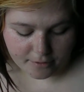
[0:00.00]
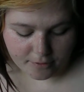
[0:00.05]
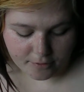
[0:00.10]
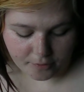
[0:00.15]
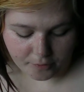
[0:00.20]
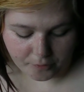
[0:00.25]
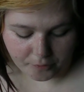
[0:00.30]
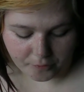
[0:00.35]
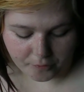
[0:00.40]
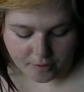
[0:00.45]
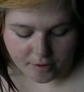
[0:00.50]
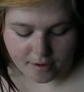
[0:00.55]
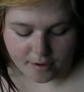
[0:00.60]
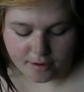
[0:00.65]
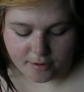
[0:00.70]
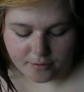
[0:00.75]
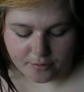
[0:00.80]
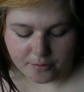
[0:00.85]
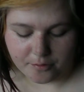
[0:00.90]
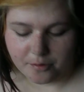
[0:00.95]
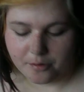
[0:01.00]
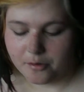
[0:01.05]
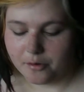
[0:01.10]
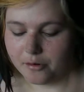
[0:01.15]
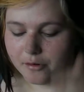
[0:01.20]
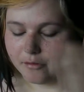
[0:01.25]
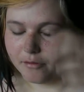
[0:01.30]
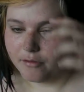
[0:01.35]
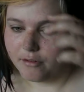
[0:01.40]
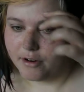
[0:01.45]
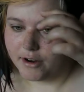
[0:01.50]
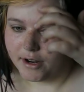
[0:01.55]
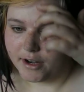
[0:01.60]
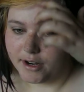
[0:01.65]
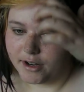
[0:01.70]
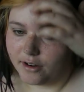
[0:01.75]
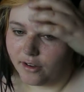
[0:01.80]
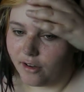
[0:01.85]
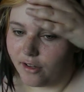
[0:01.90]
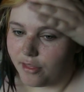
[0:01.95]
because it's not
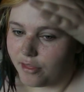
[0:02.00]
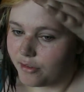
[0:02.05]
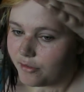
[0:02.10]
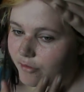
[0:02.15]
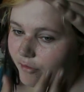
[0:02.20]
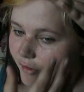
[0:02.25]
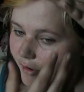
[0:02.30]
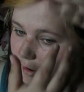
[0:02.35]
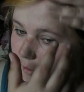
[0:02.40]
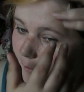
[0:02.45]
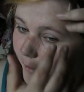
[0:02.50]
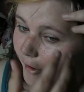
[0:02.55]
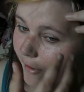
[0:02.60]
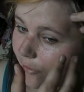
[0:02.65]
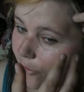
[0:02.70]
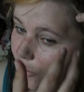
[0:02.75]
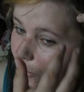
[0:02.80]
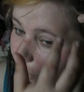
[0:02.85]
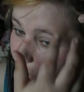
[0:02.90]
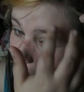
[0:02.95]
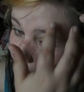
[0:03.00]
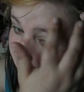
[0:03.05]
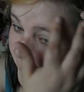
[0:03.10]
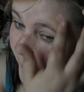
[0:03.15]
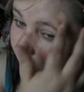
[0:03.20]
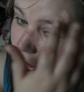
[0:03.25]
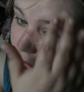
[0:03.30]
really like the right way to put on